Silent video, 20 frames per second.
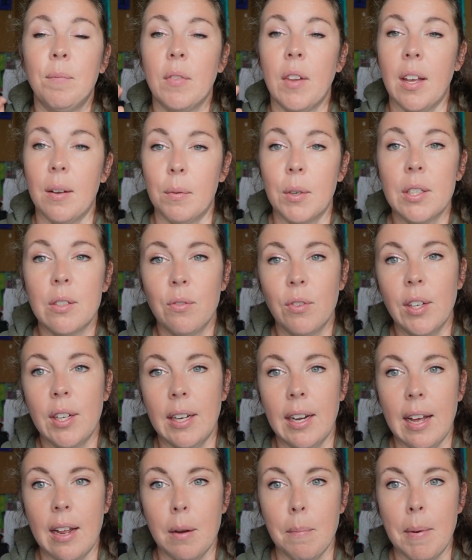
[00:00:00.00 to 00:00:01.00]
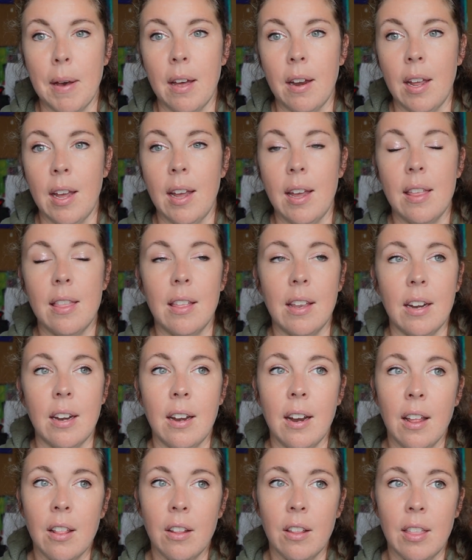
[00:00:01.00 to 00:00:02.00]
I was freaking out about it. And then
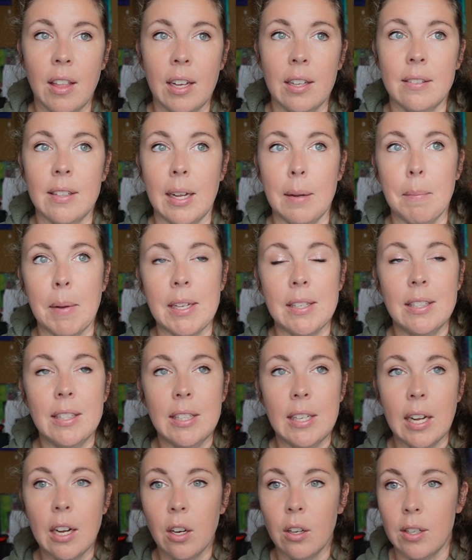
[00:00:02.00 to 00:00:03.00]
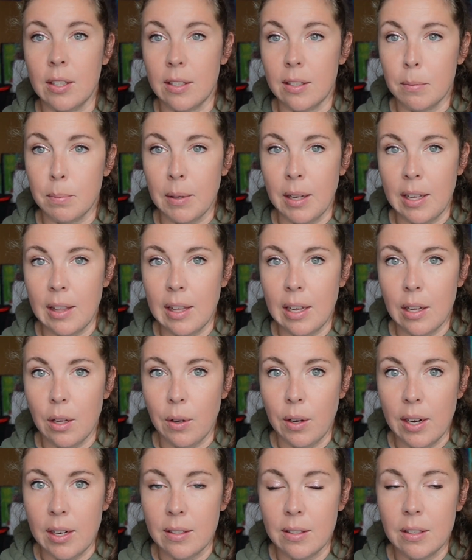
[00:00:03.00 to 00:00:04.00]
another thing is my sticker display that you
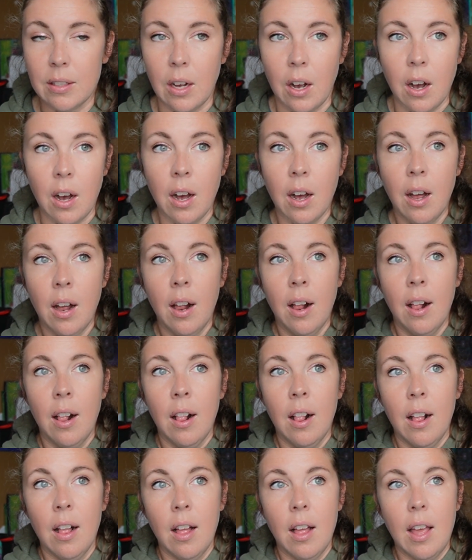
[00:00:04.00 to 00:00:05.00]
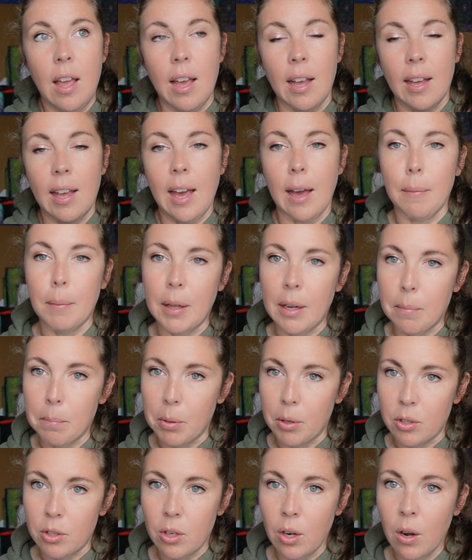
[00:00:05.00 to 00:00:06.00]
guys saw. It kept getting
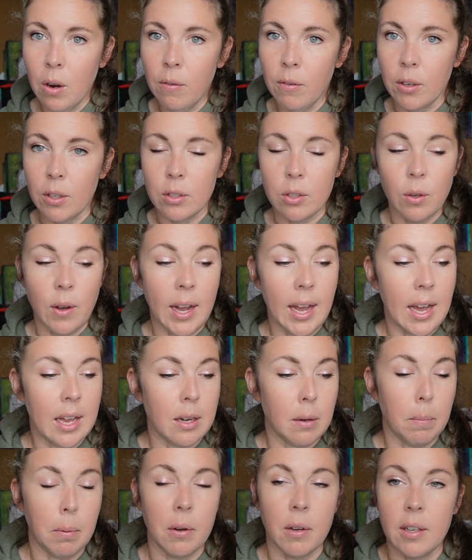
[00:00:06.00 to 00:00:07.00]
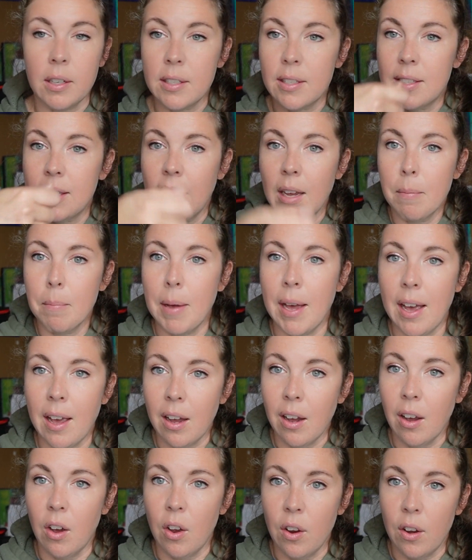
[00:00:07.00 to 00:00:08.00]
pushed over, so I had to put a
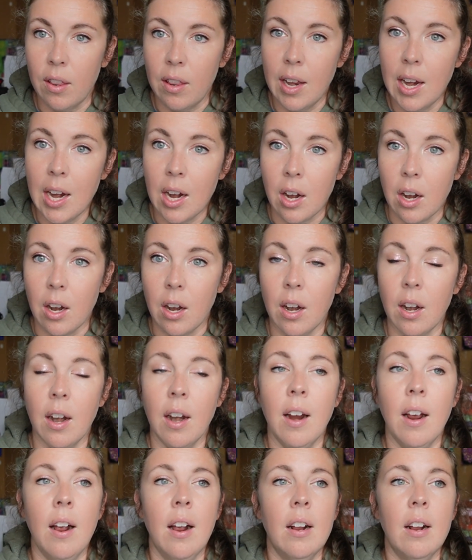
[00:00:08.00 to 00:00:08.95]
sandbag on there.